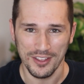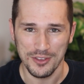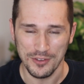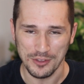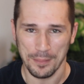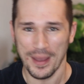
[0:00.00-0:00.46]

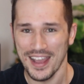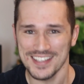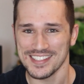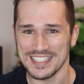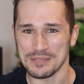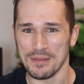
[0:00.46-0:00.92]
You have to pay
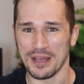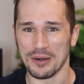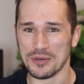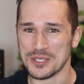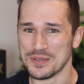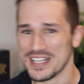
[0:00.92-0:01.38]
6
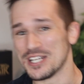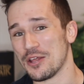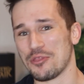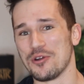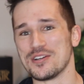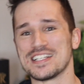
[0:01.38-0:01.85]
mana once you get to
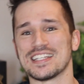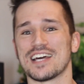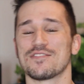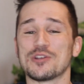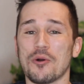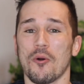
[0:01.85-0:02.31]
13
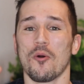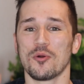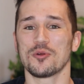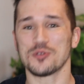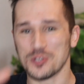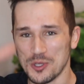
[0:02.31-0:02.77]
life in
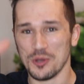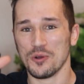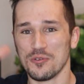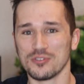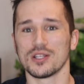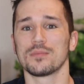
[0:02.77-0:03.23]
order
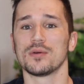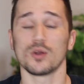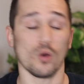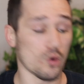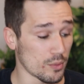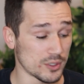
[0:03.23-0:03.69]
to flip
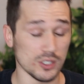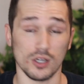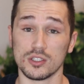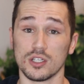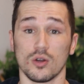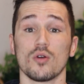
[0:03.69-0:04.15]
into
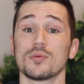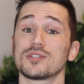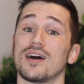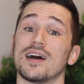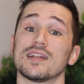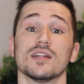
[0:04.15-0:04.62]
Ormondal. Look,
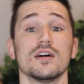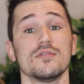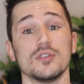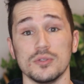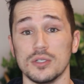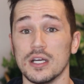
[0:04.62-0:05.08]
Ormondal, I
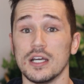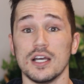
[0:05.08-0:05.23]
love you.